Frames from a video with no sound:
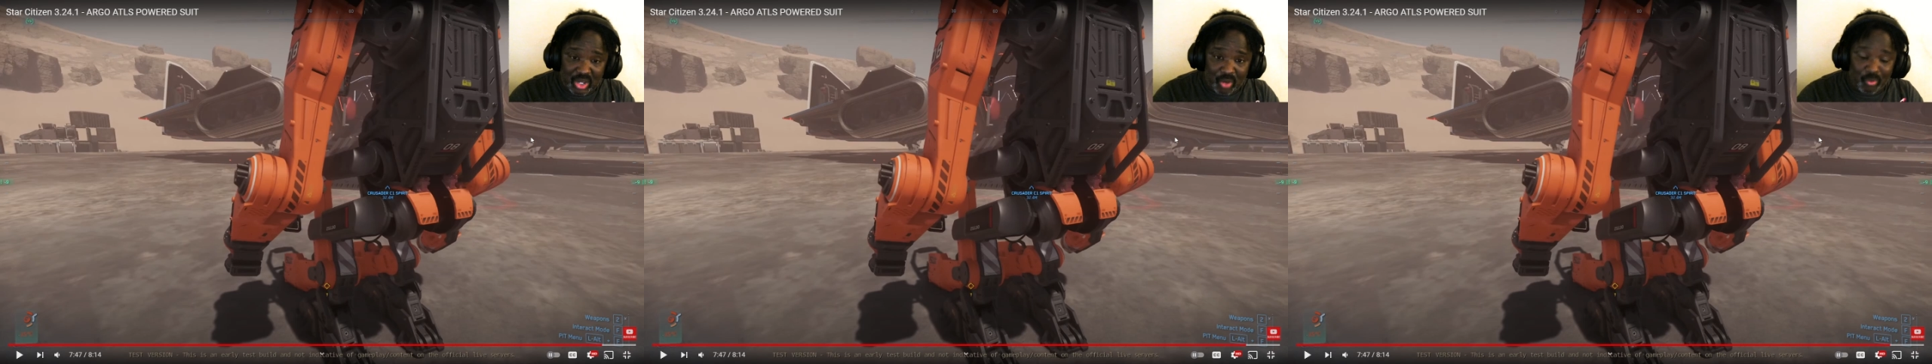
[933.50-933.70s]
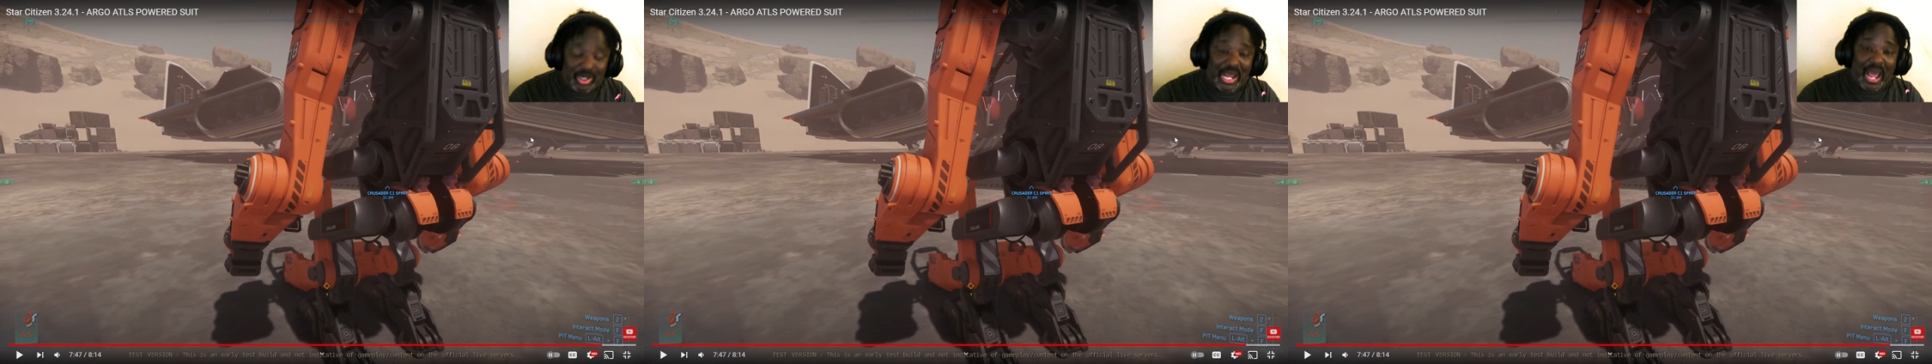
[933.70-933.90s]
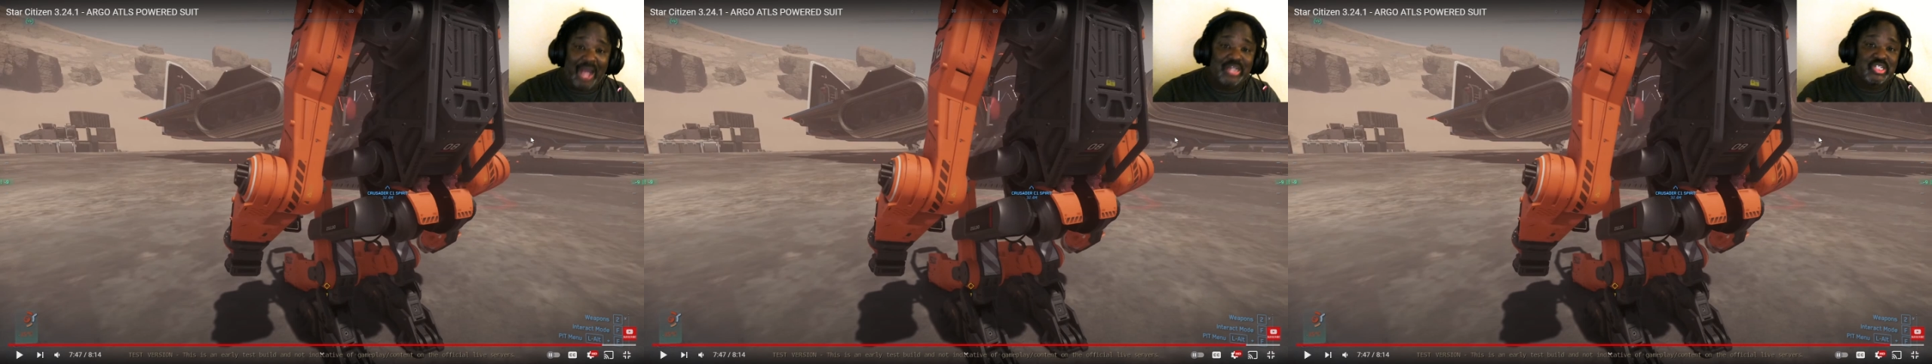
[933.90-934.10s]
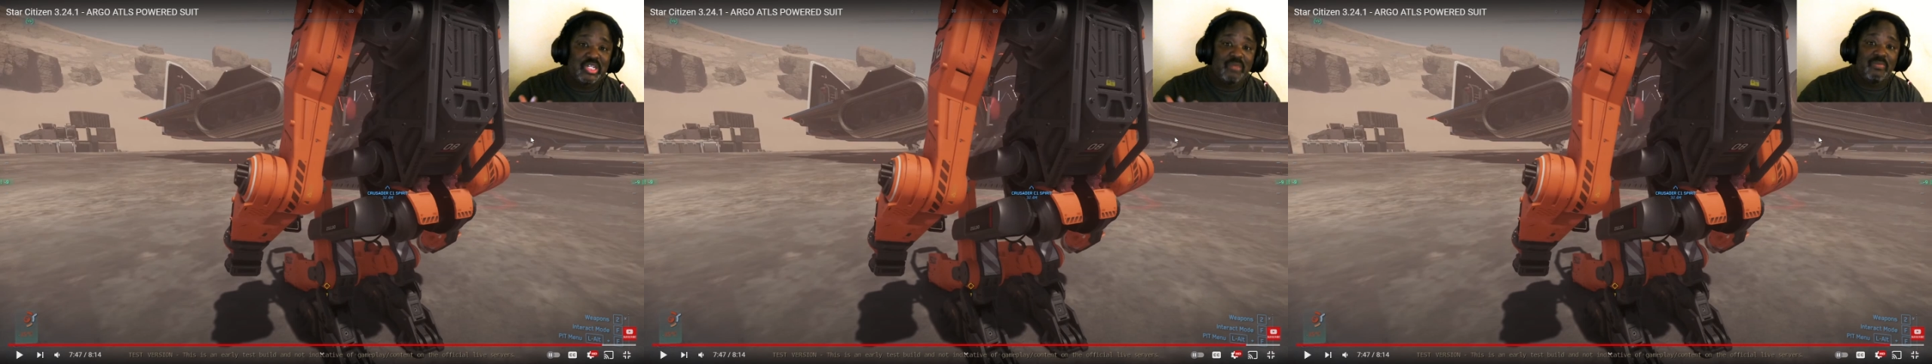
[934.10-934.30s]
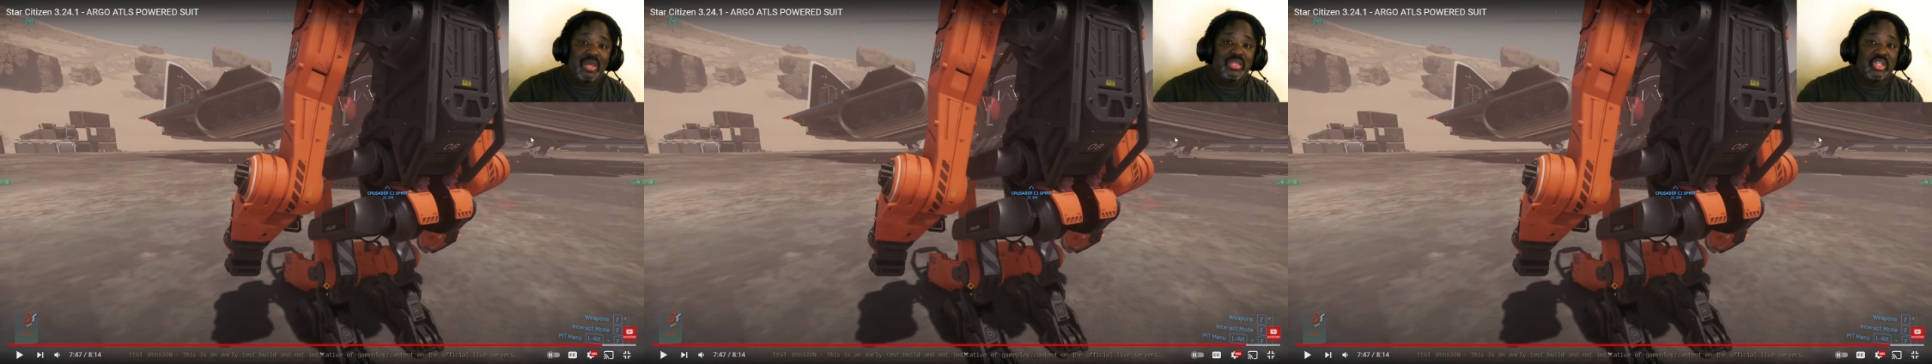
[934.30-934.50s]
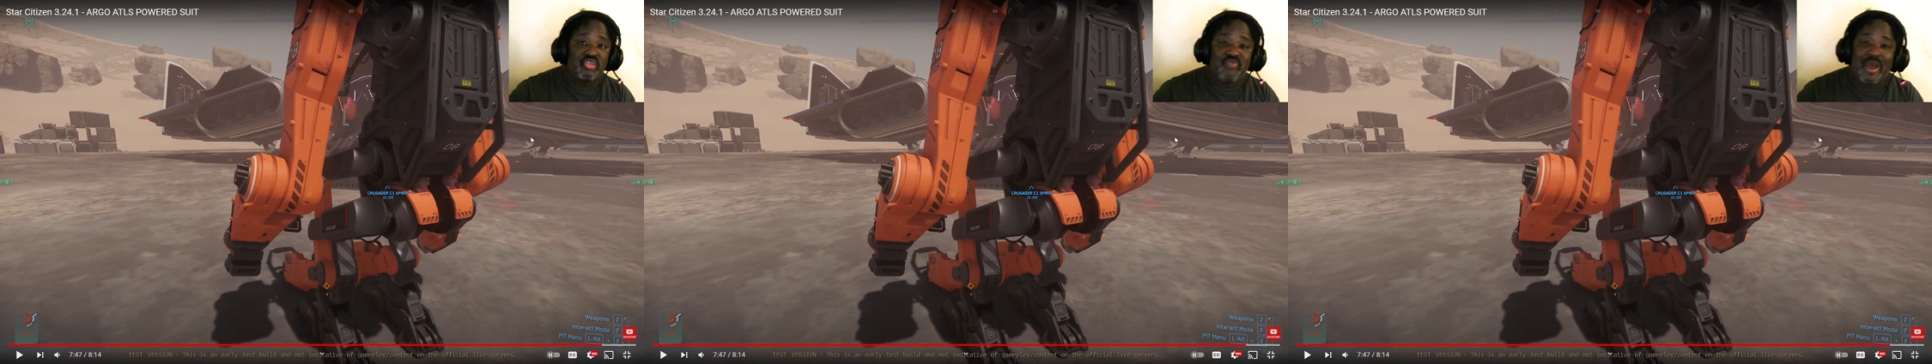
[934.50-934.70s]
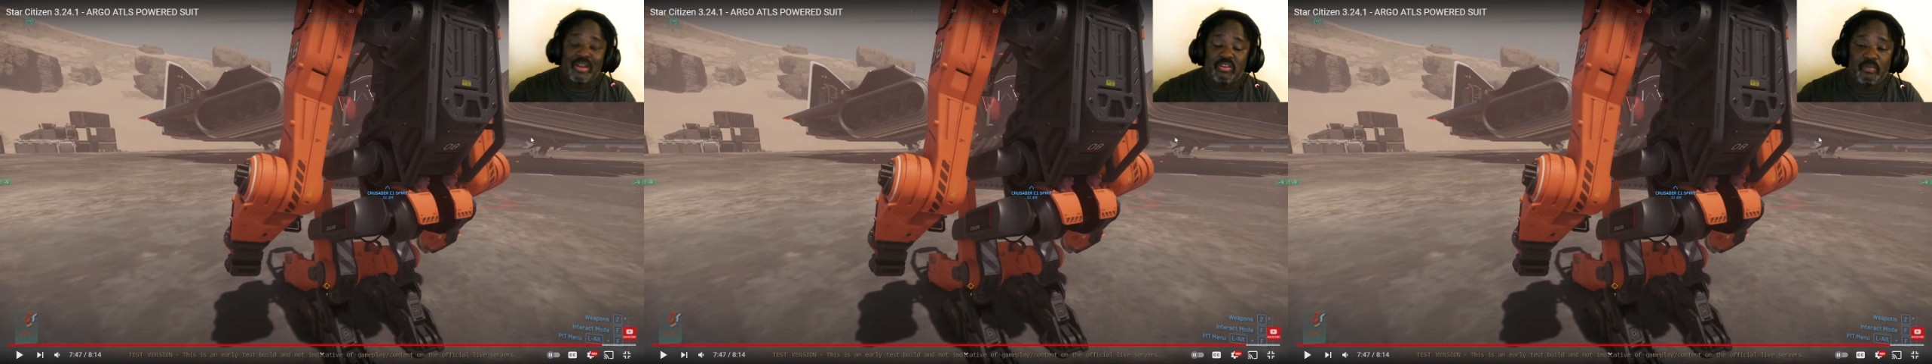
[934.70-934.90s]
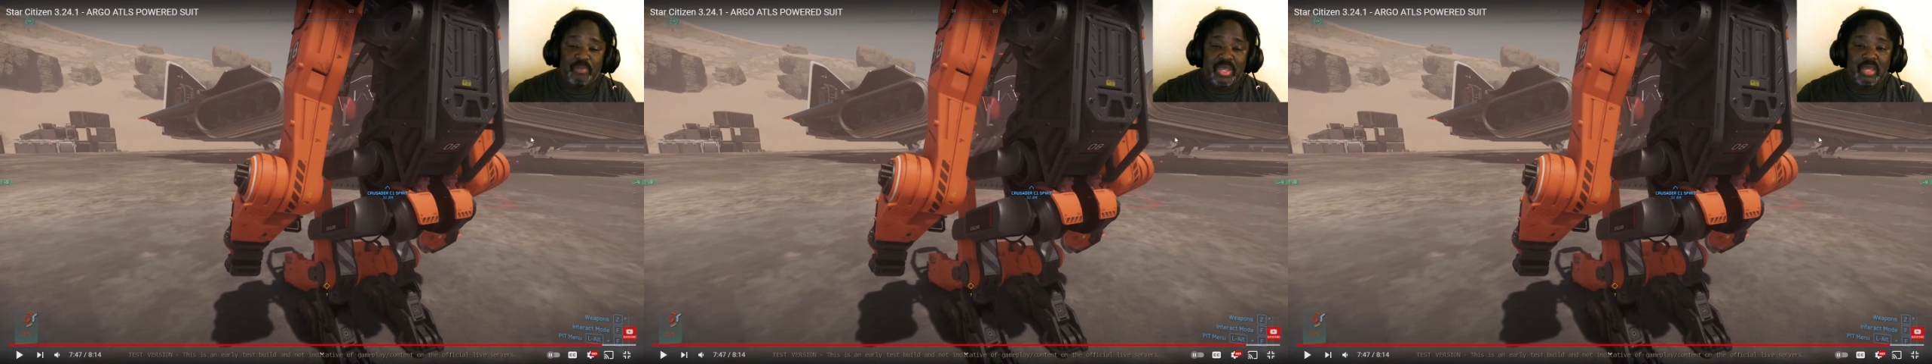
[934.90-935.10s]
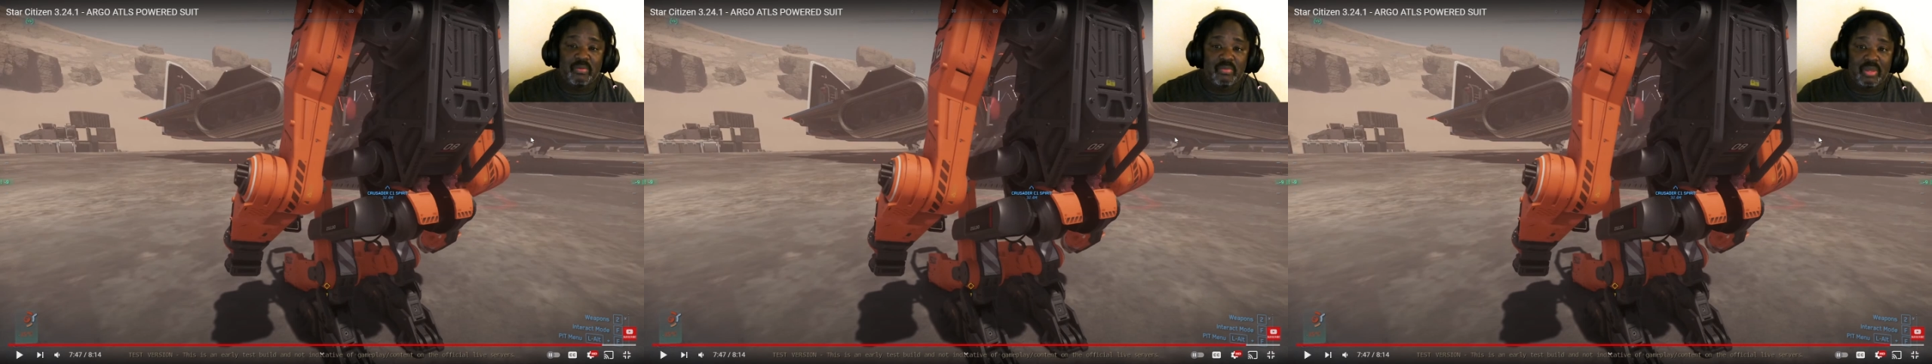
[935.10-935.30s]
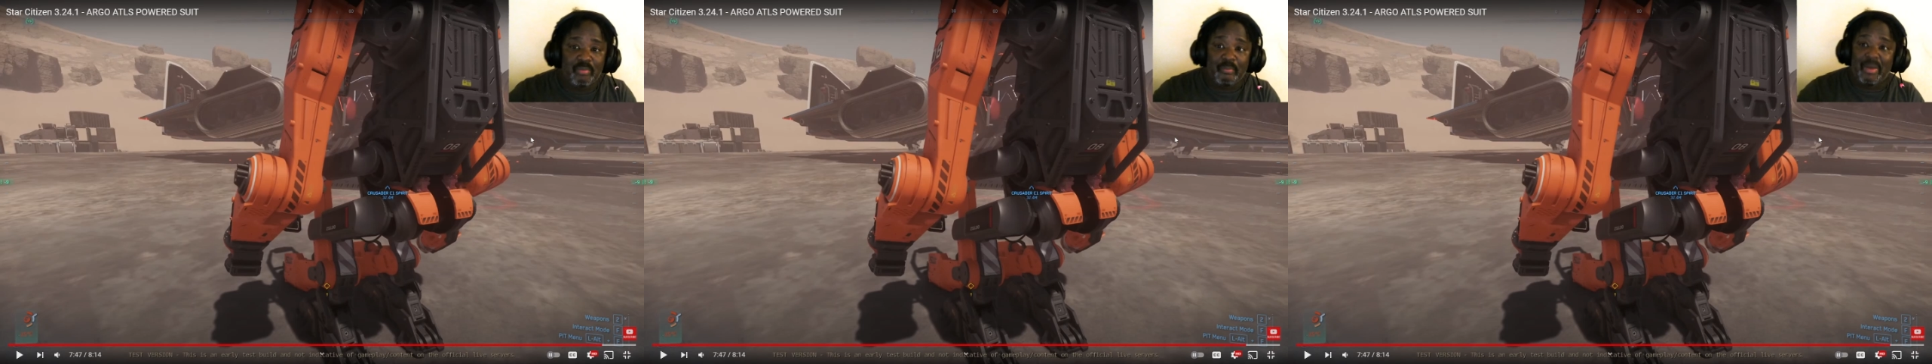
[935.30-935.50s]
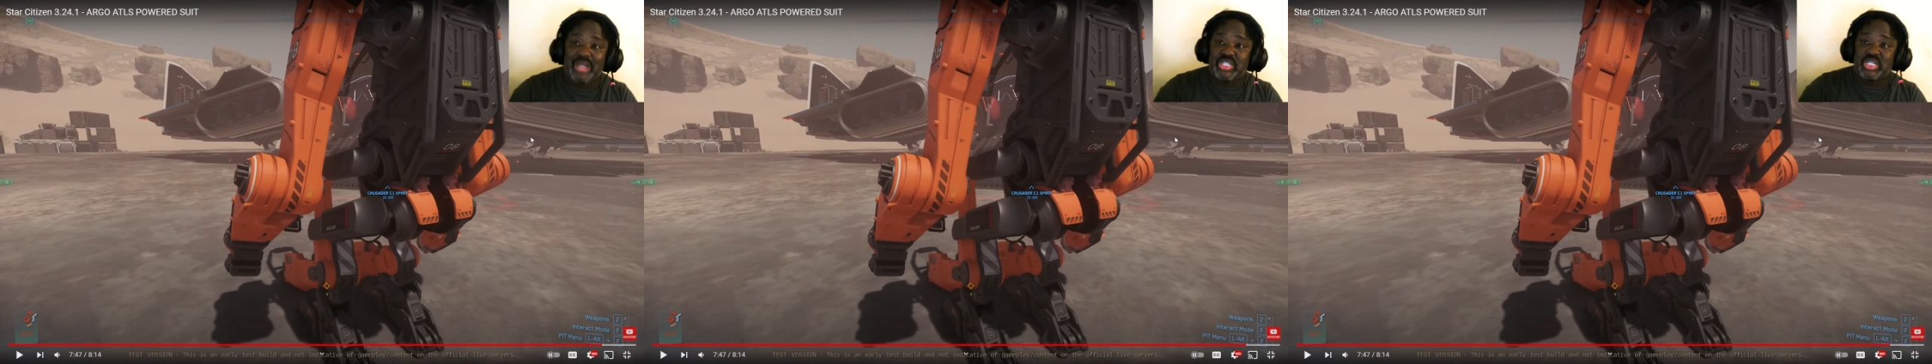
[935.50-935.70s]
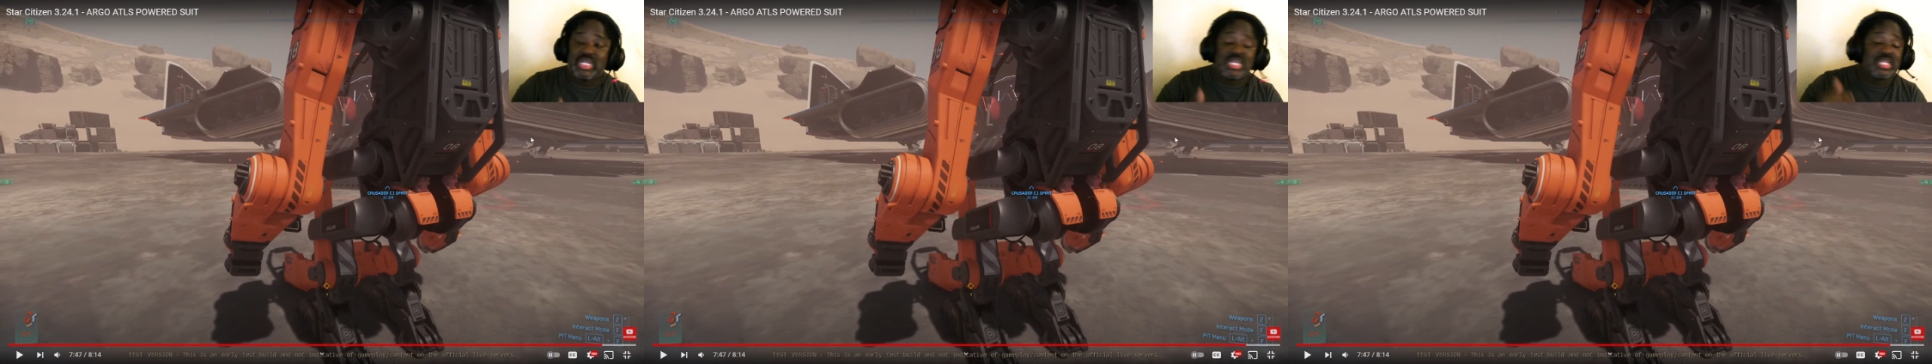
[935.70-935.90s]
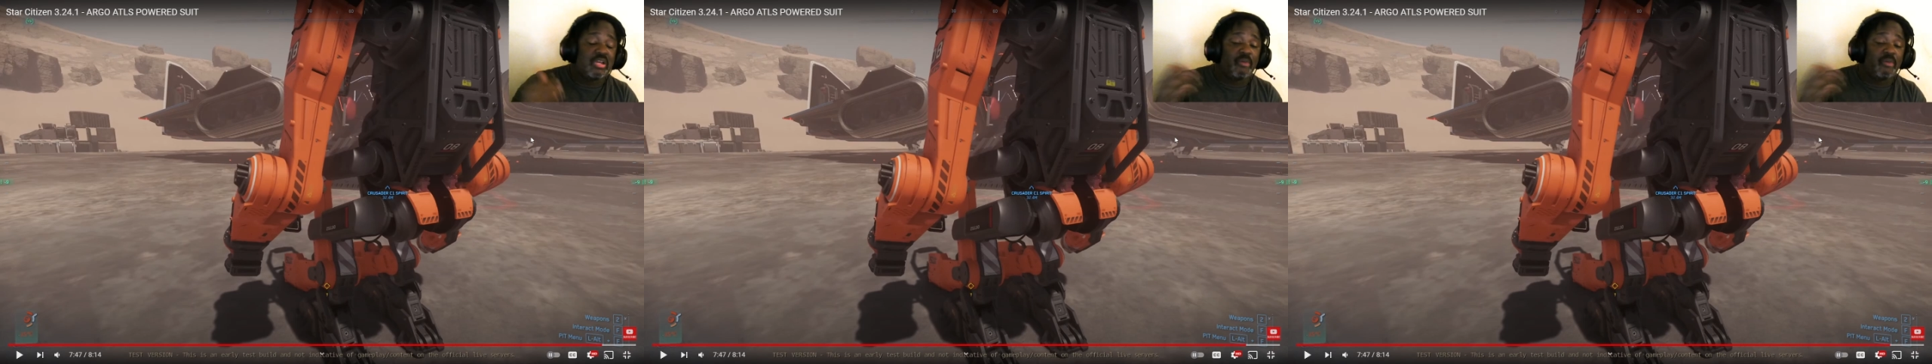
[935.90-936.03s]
would actually make the tractor beam much easier.